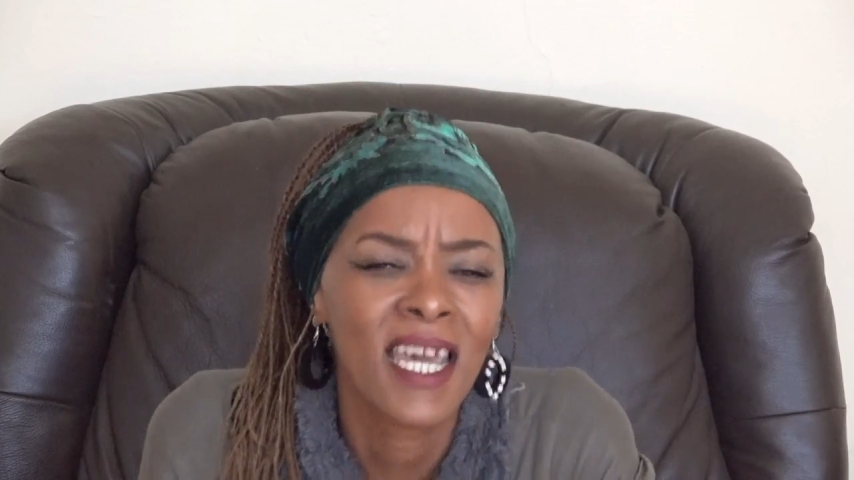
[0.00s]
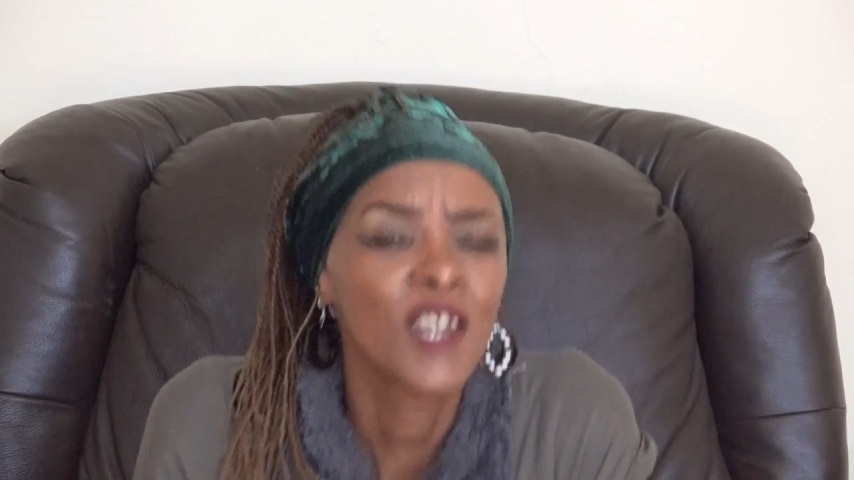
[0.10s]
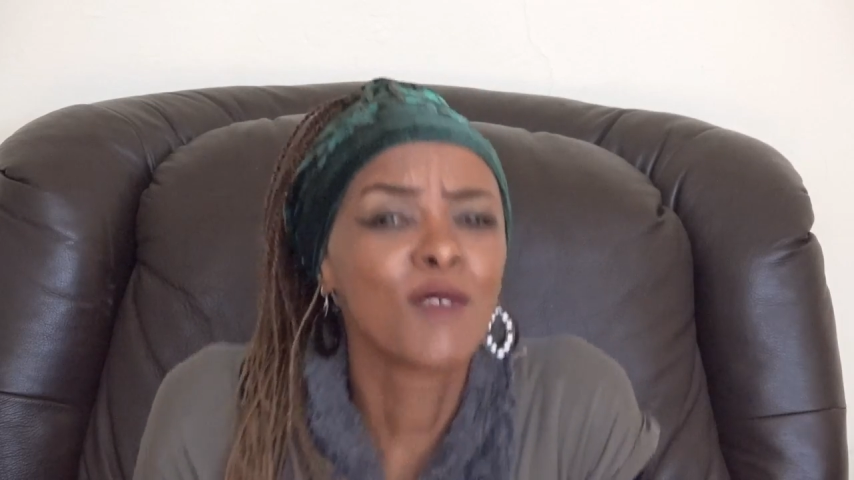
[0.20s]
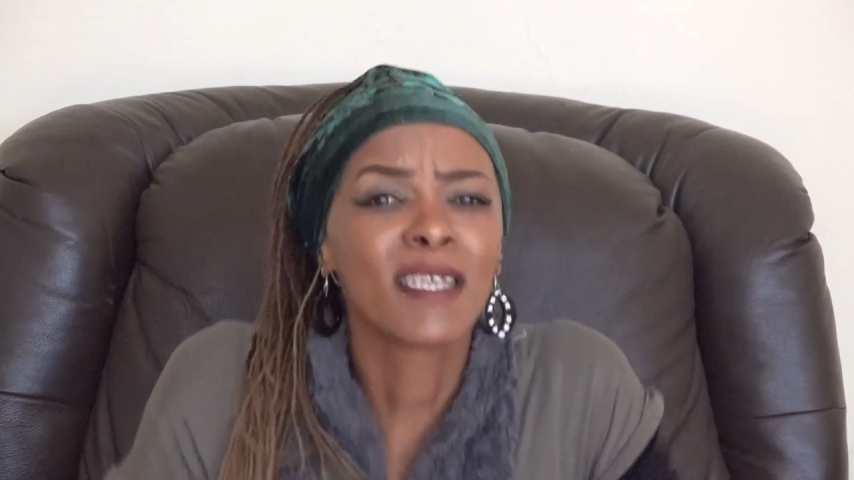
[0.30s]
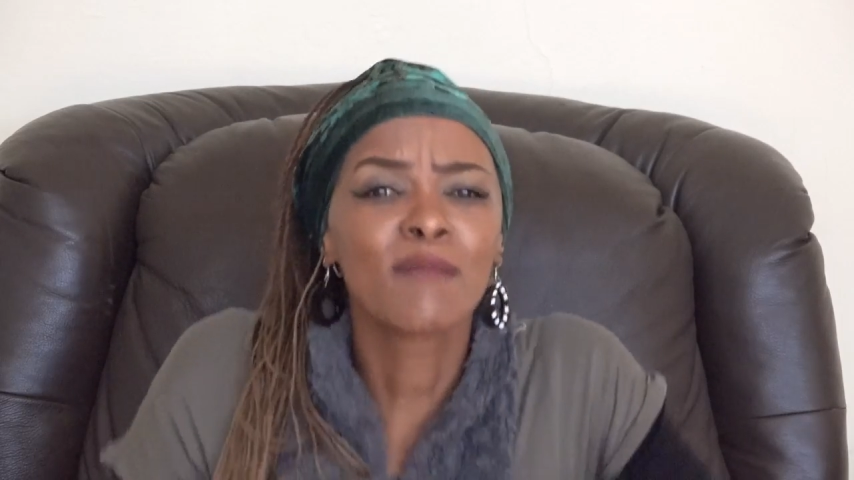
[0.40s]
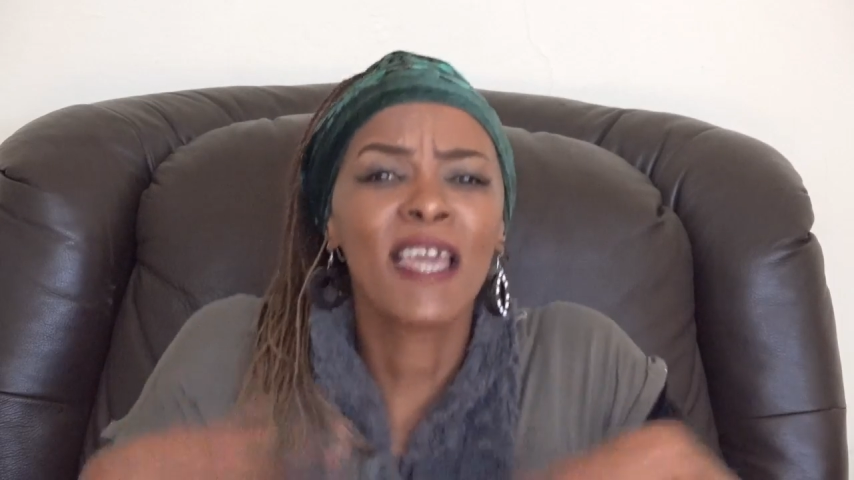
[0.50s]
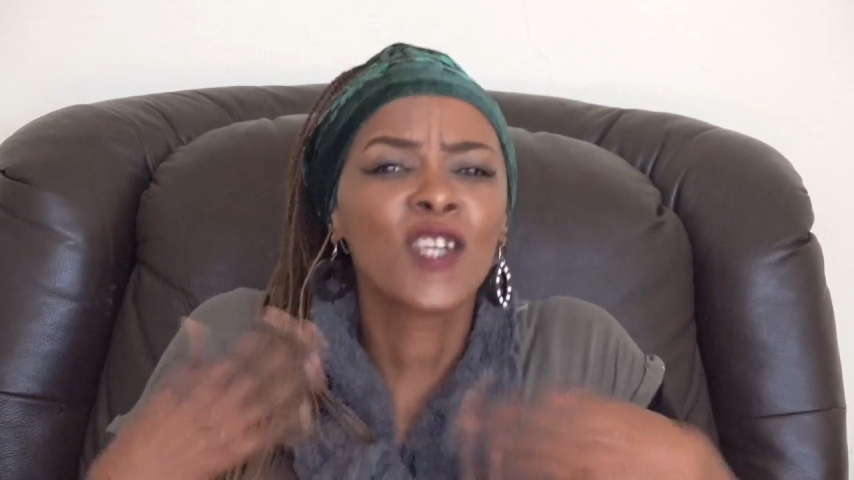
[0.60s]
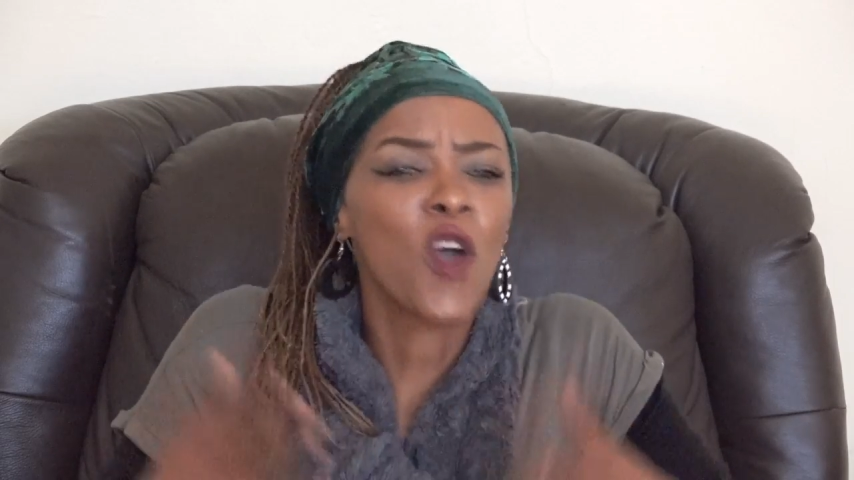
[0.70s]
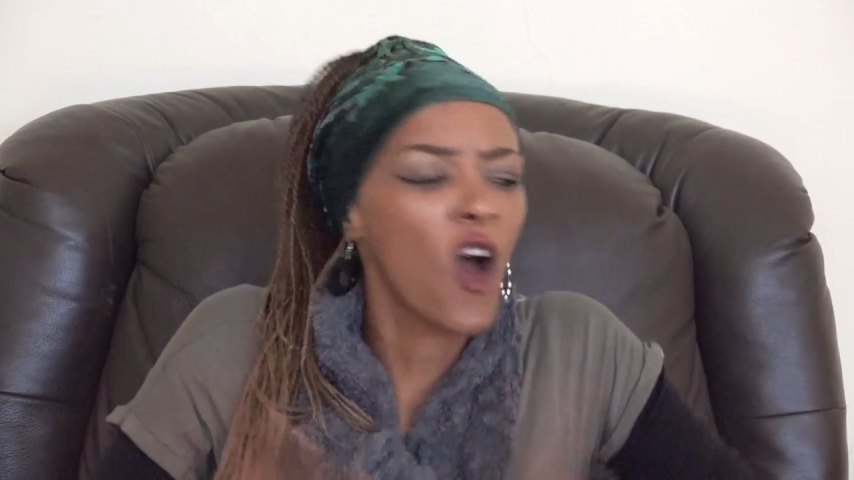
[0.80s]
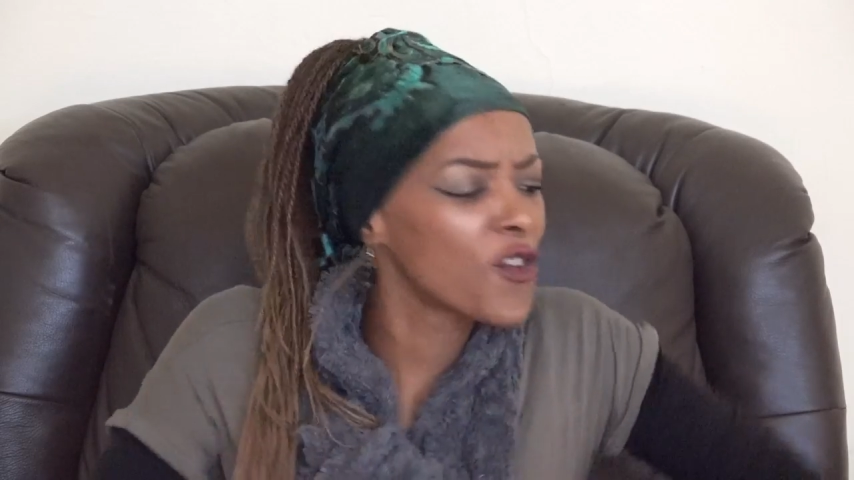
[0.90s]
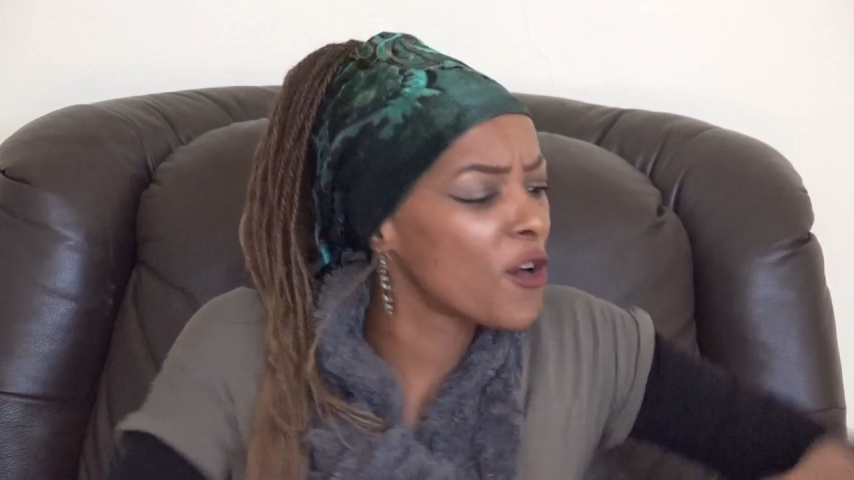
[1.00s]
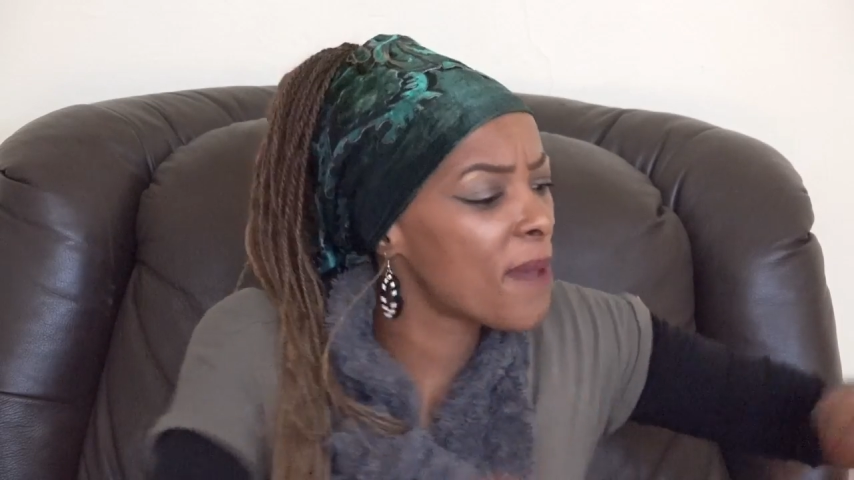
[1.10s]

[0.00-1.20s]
You must make sure all your